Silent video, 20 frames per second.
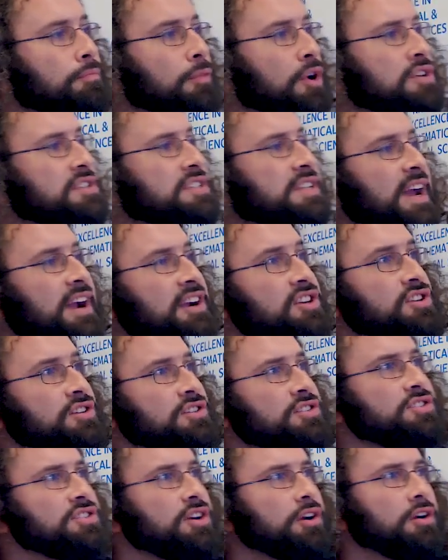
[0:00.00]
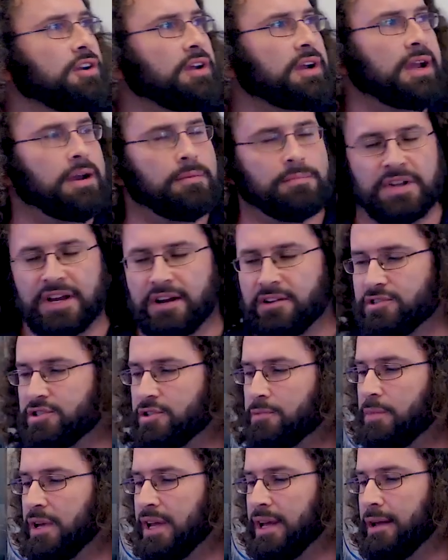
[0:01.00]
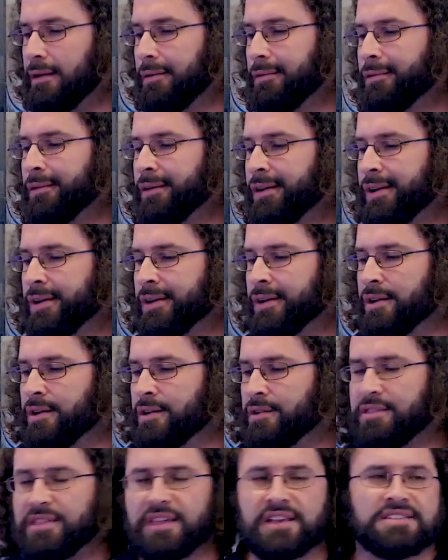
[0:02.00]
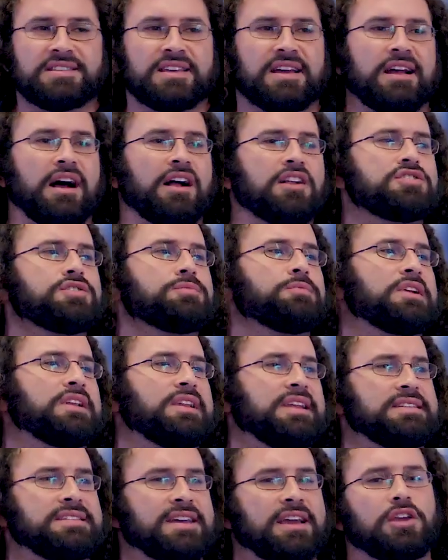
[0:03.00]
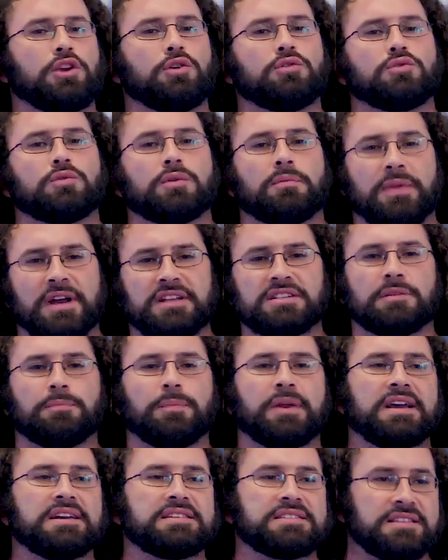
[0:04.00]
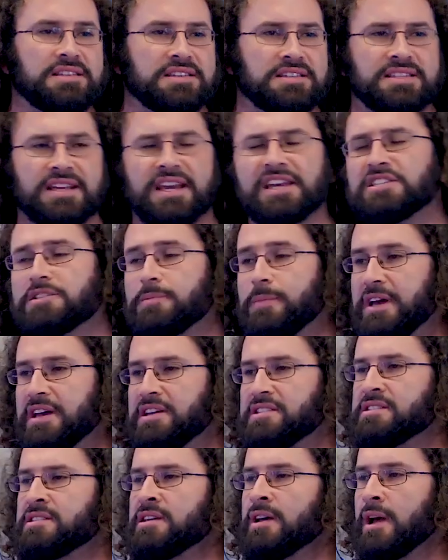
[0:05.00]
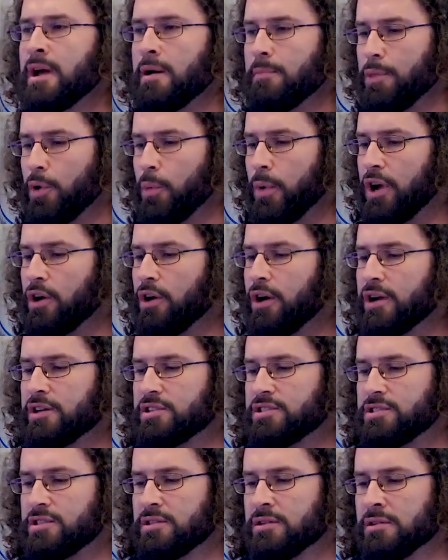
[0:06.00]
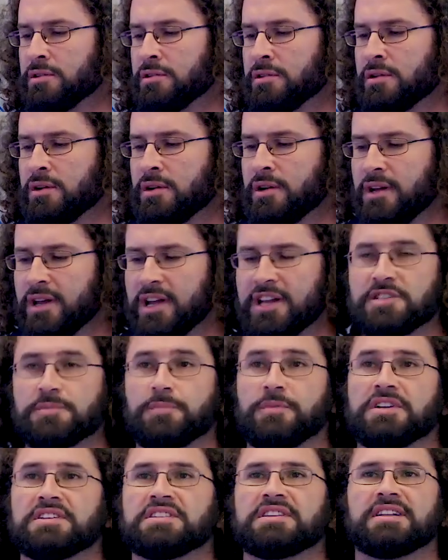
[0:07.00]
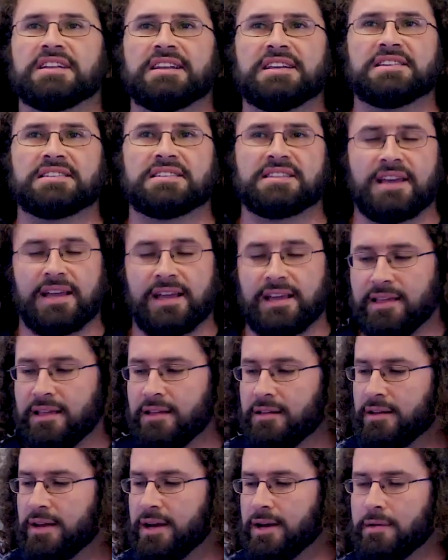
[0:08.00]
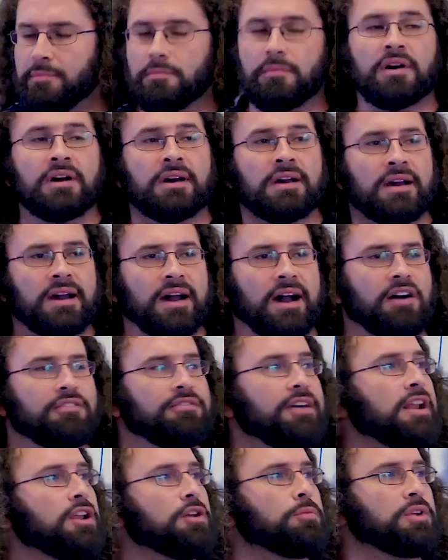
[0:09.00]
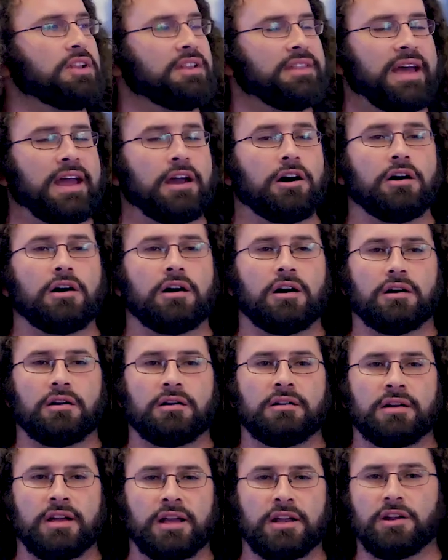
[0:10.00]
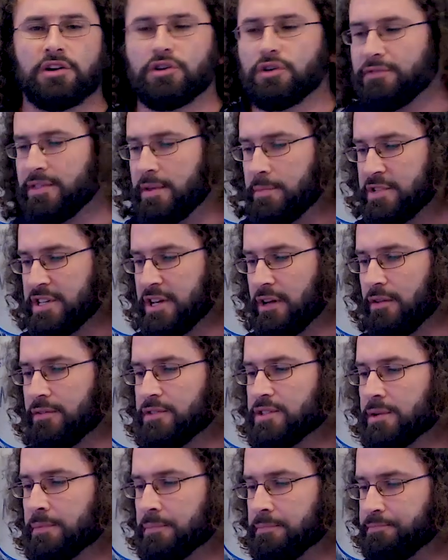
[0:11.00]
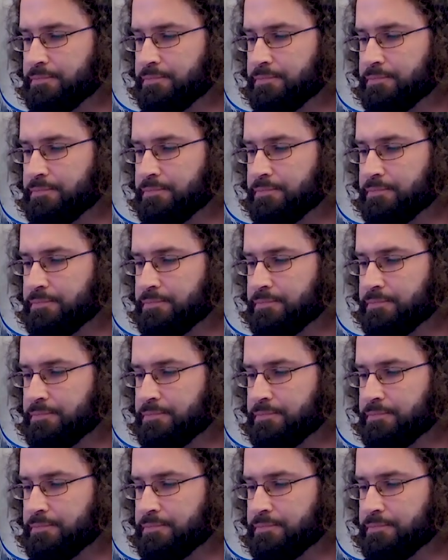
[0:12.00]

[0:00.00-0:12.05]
Most actions are going to come down to being things that ultimately take you to a better place in the state space, but we can't explicitly say how valuable they are in and of themselves.